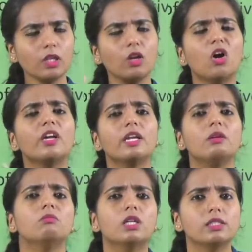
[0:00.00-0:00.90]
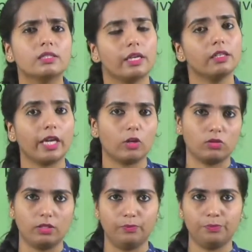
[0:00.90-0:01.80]
or immersed in
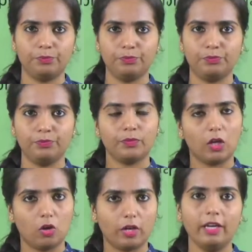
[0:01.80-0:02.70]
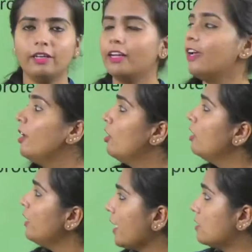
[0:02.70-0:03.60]
kerosene. Okay.
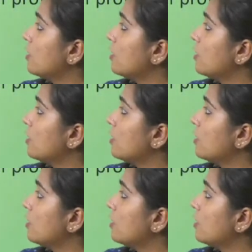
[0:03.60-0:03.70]
Next,